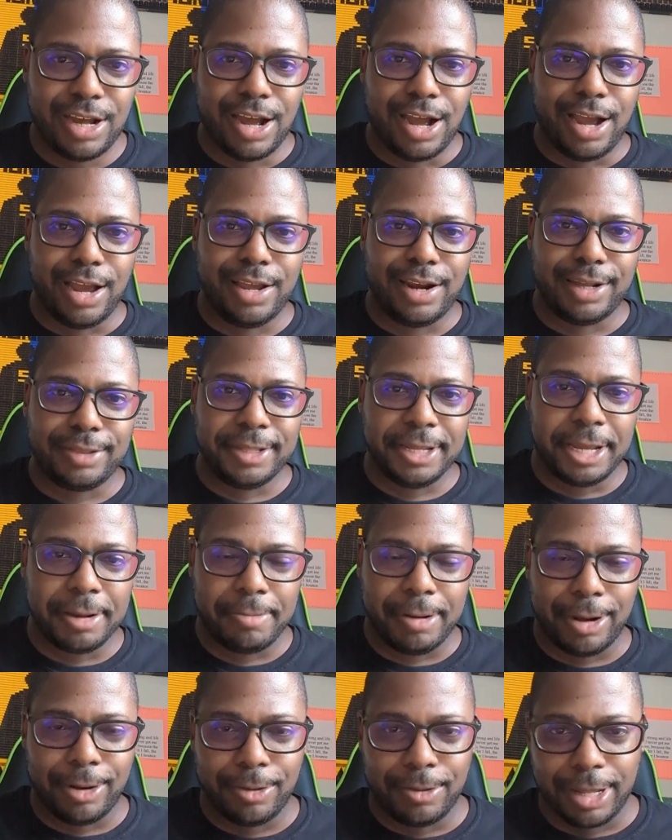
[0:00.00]
And I think
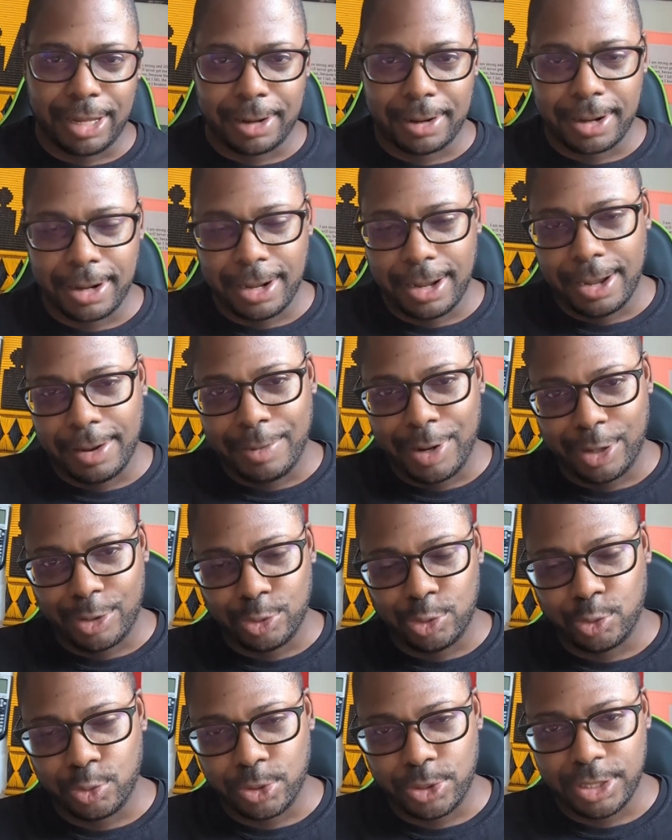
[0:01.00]
about like Michael
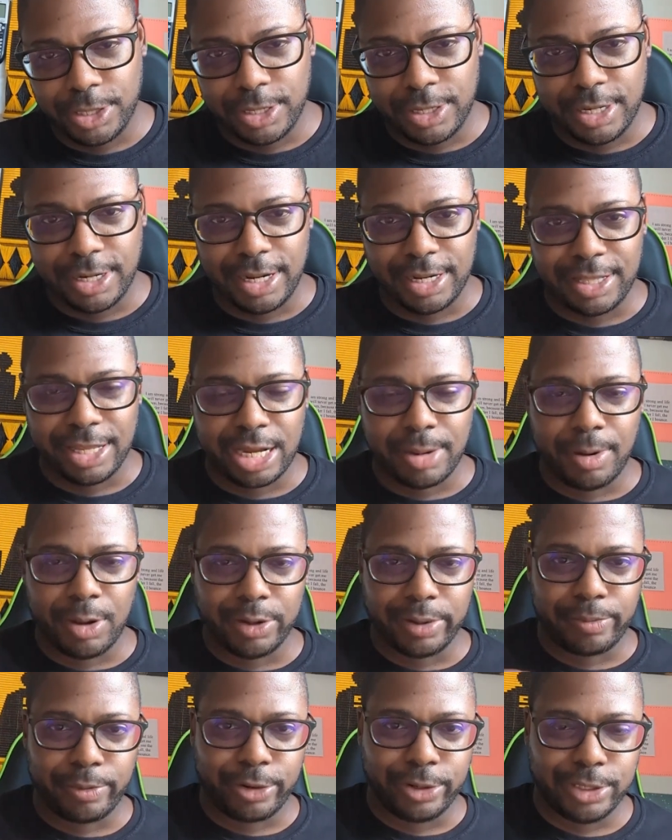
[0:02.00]
Jordan, and I think about
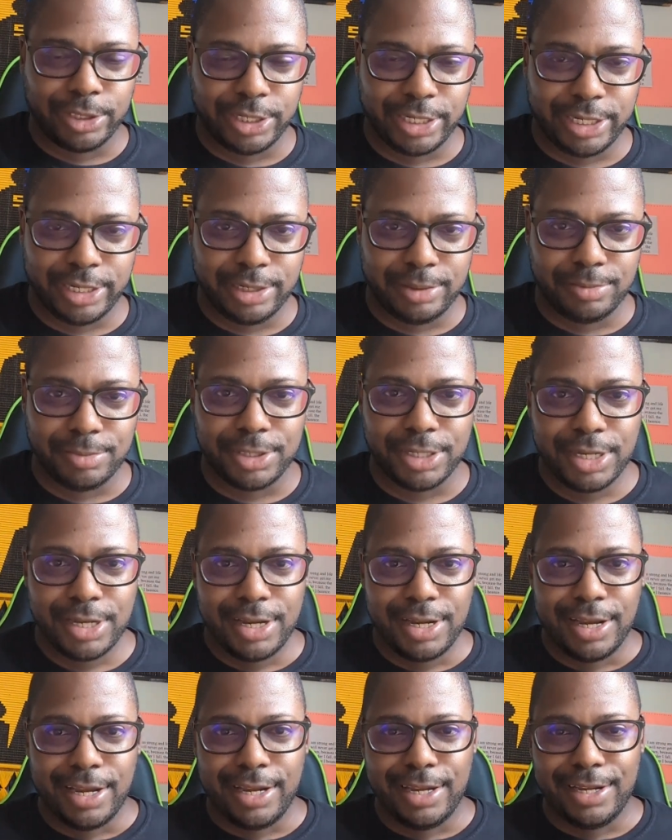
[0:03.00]
LeBron James,
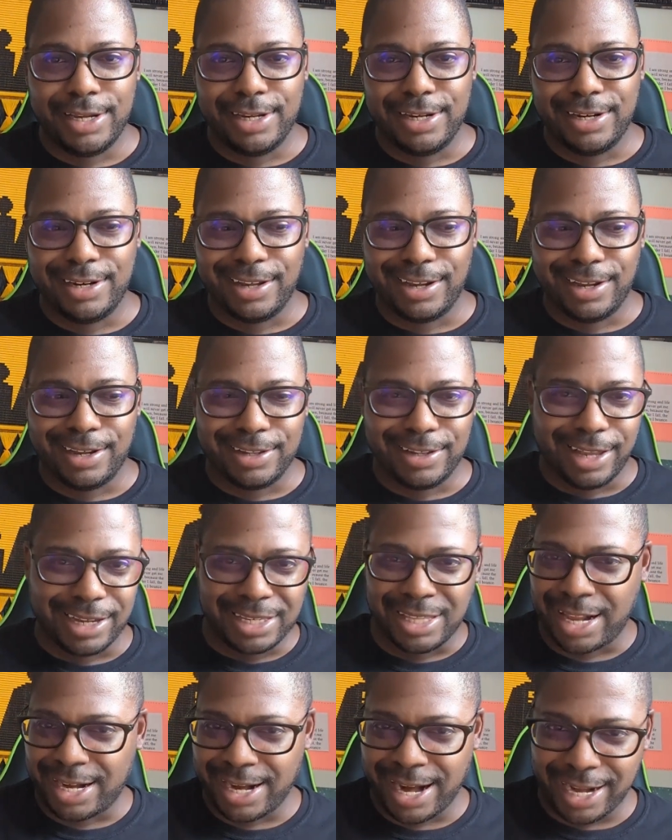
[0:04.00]
and that's
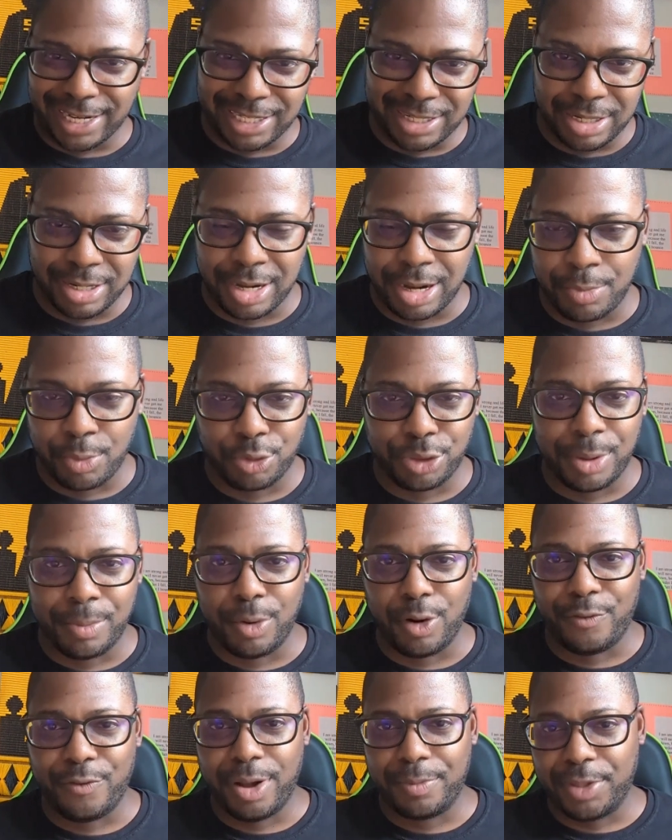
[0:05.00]
not an accident that I brought them
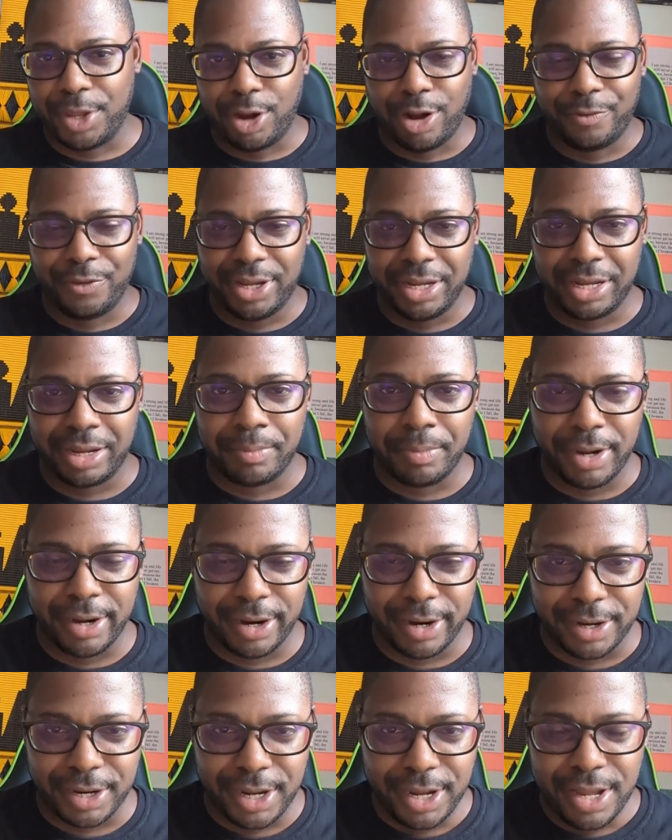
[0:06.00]
both up. They often get
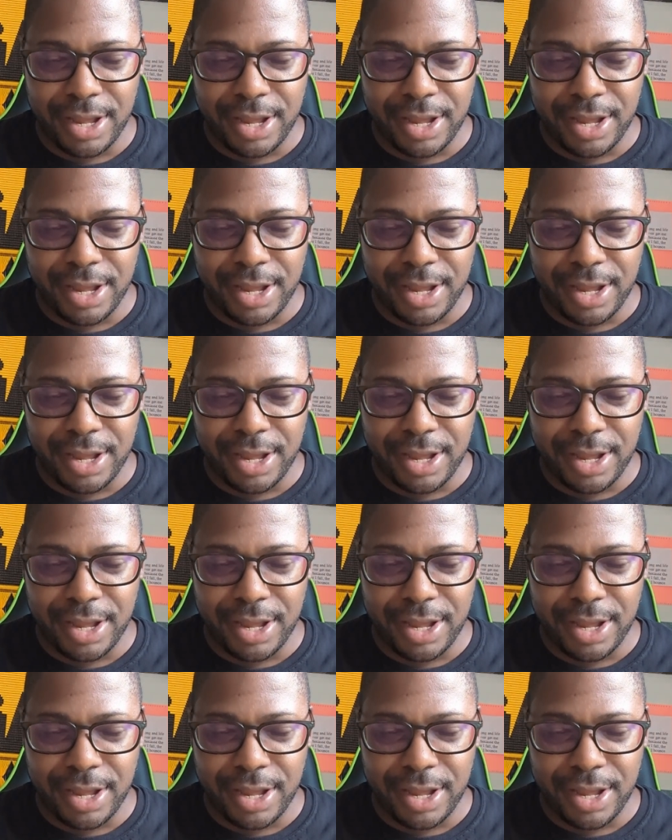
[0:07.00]
compared.